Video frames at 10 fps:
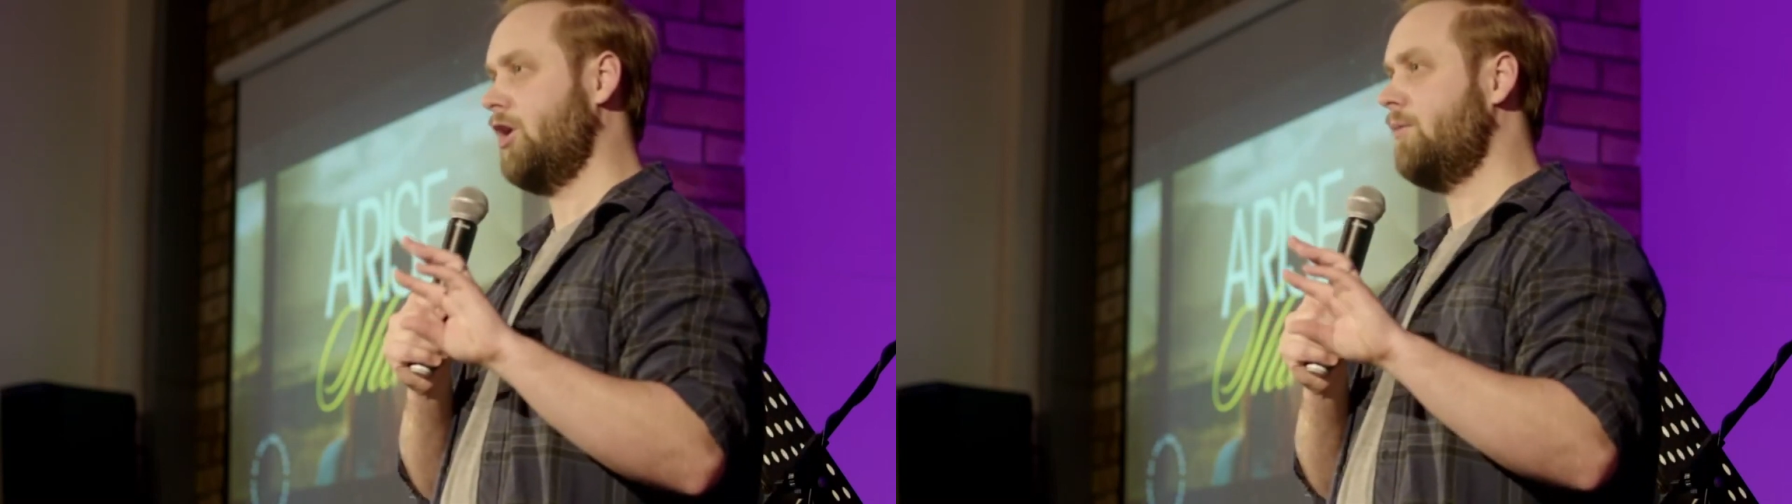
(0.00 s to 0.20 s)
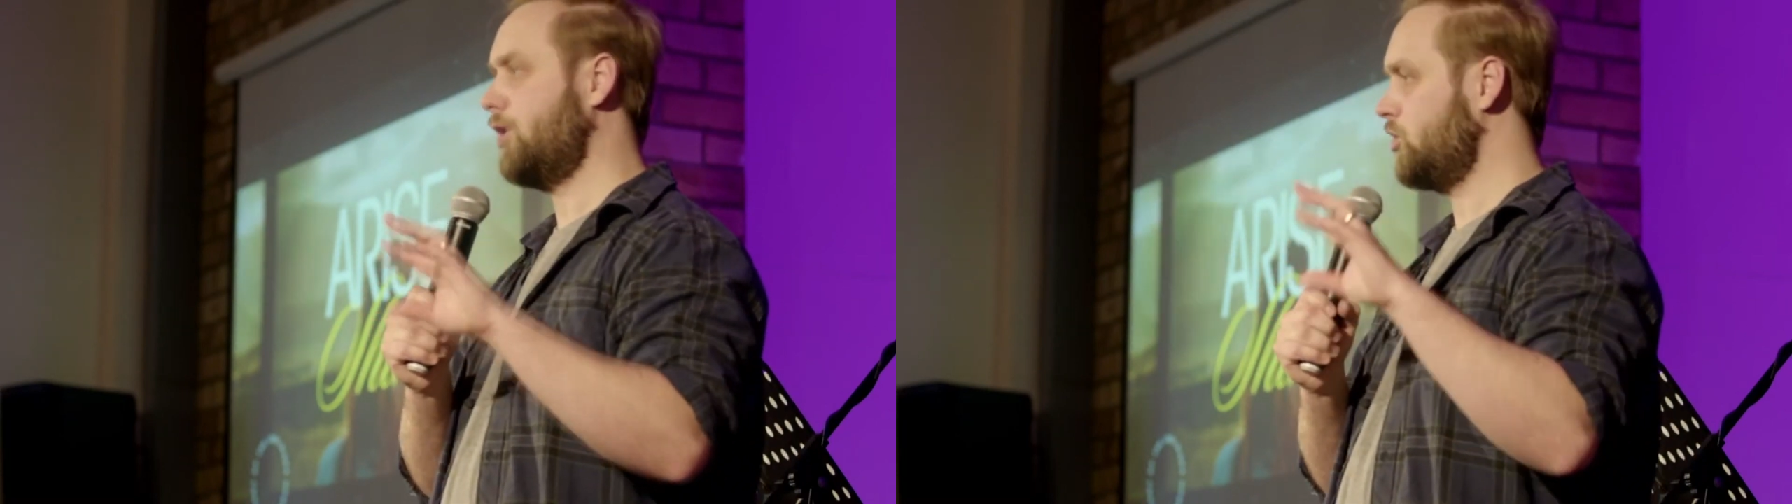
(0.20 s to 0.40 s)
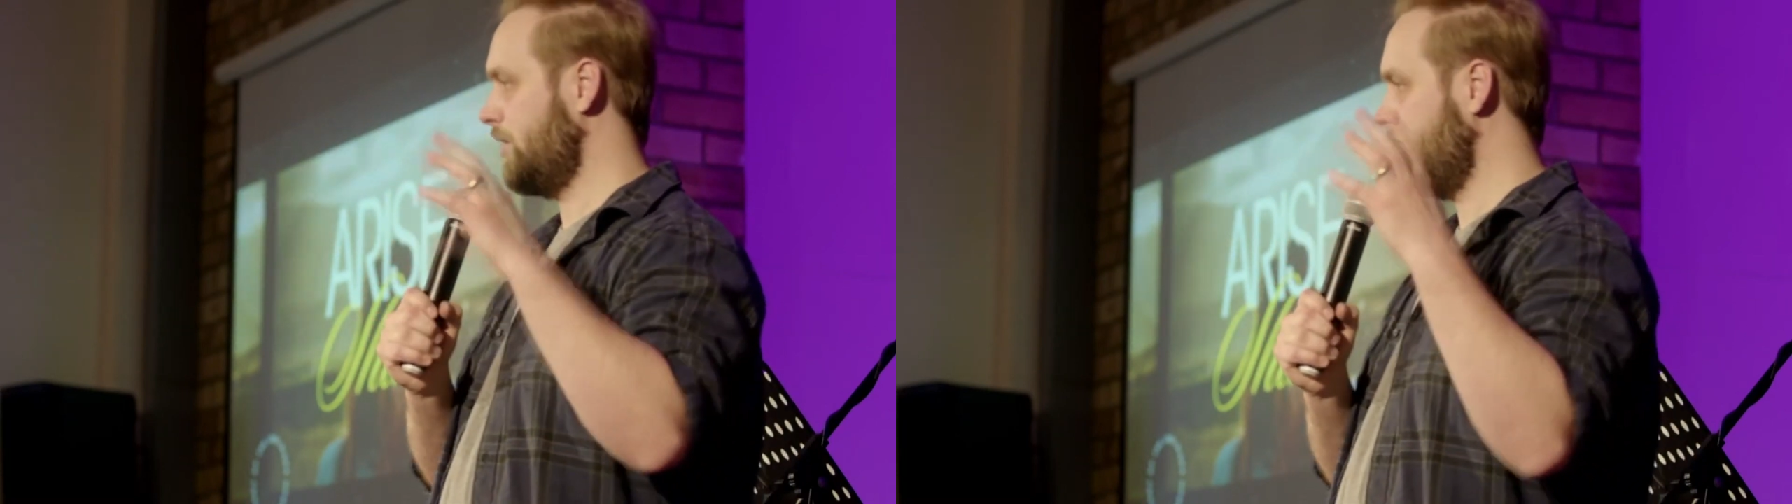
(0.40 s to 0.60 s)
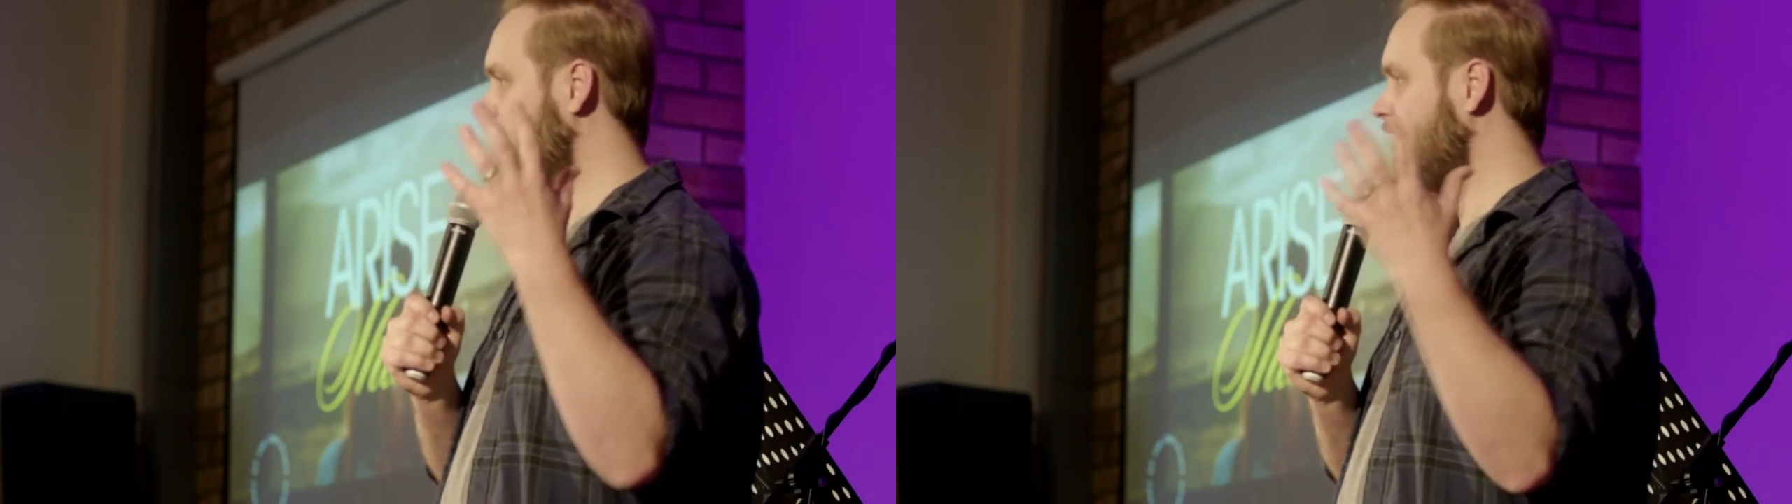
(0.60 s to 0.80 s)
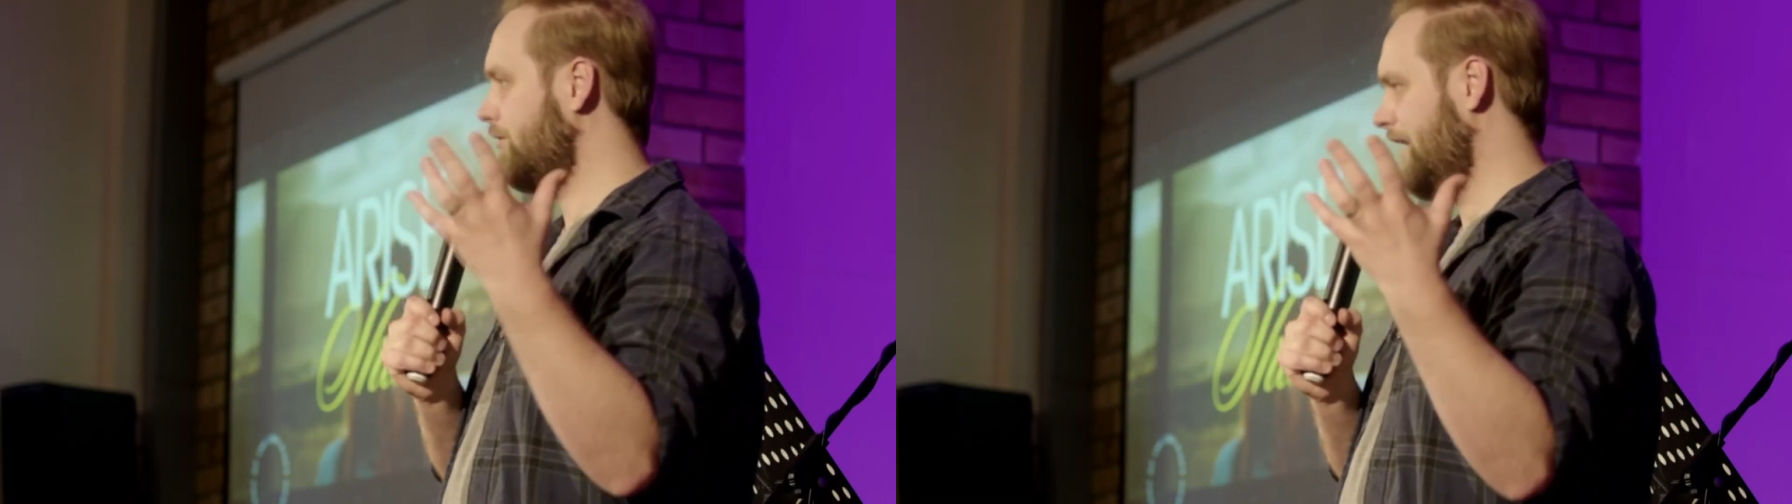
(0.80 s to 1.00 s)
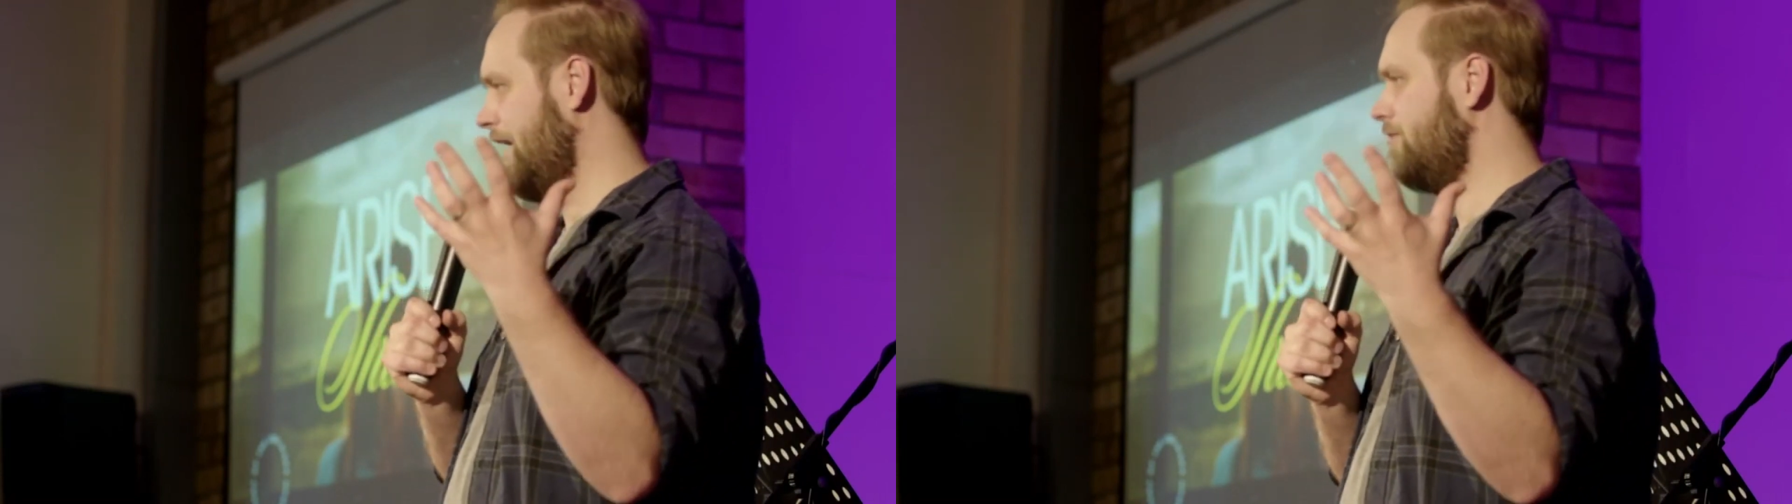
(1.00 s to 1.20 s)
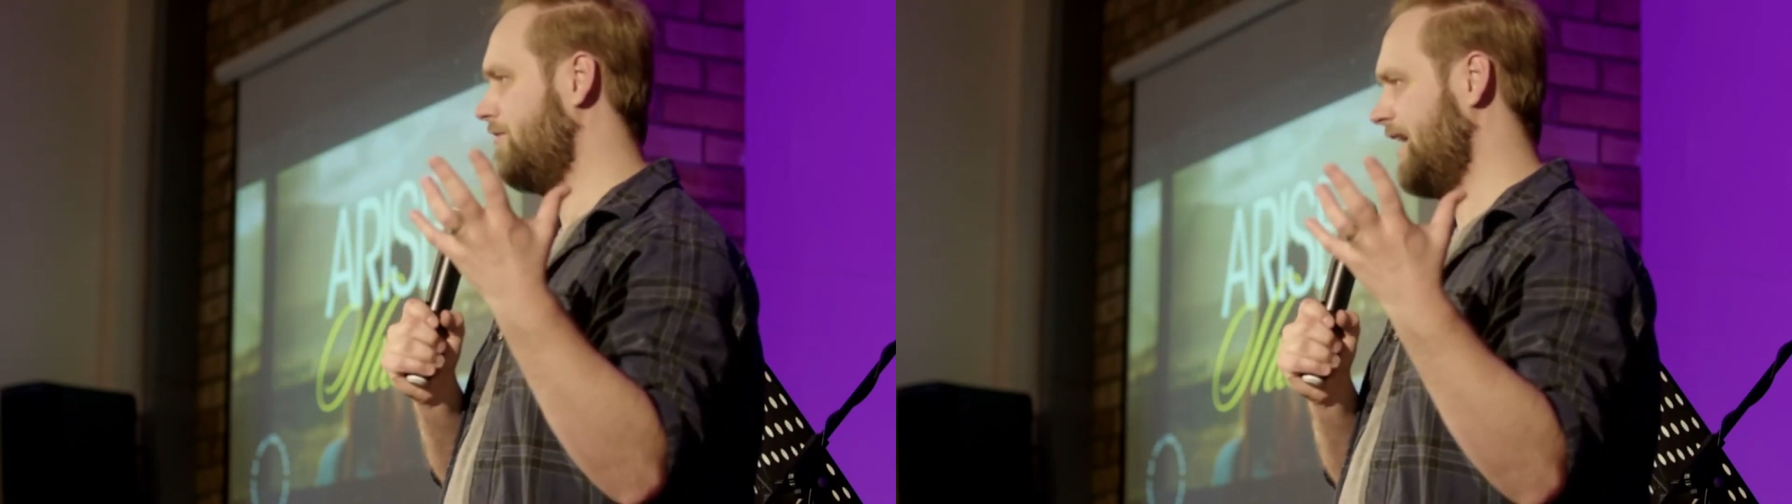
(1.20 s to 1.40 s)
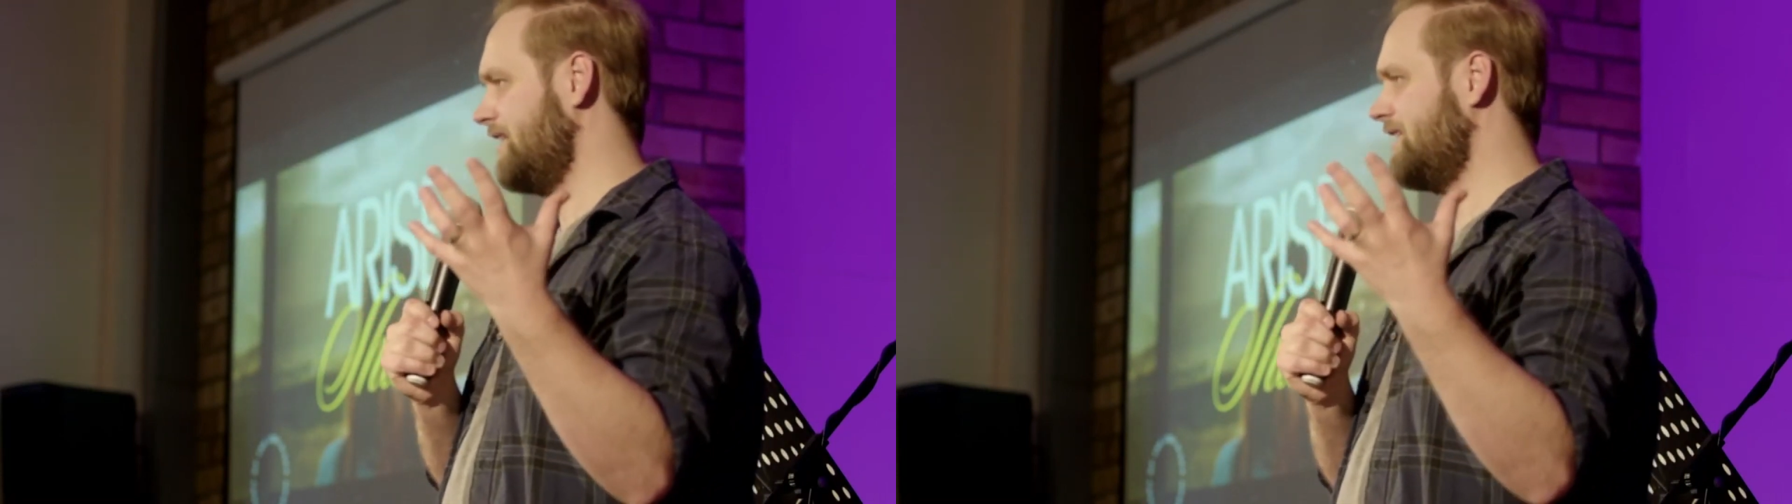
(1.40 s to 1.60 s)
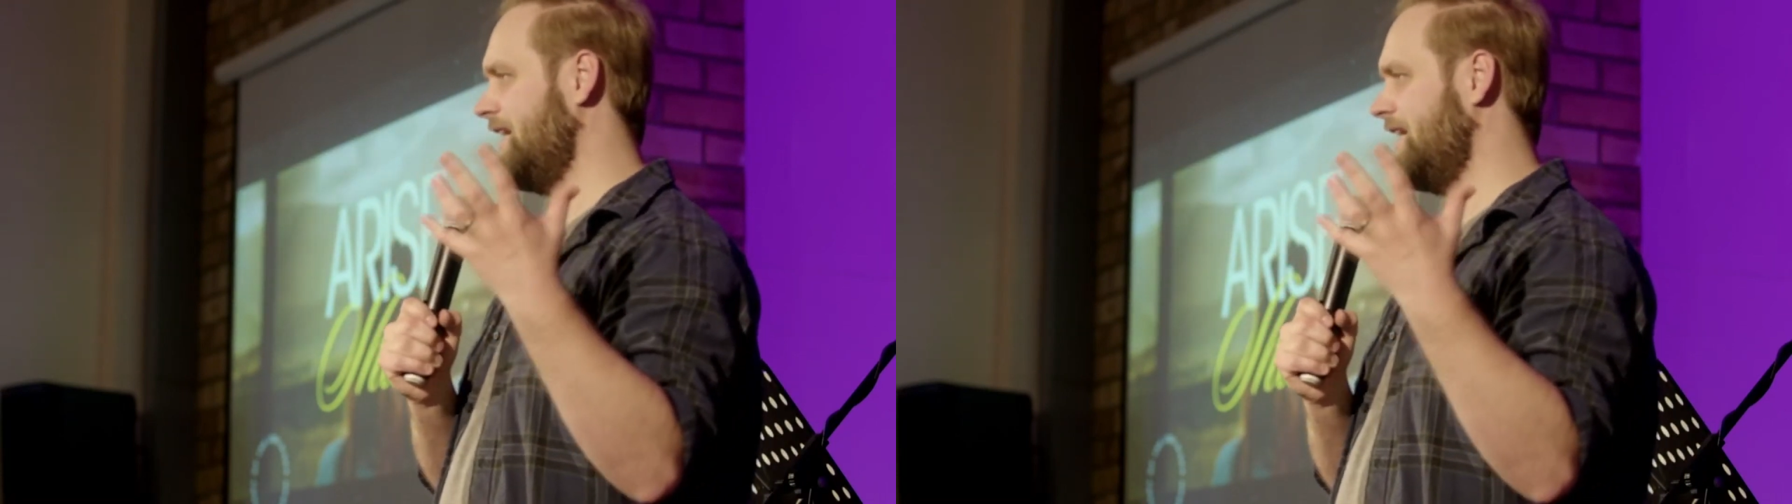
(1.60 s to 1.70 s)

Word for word: Because when you think of how vast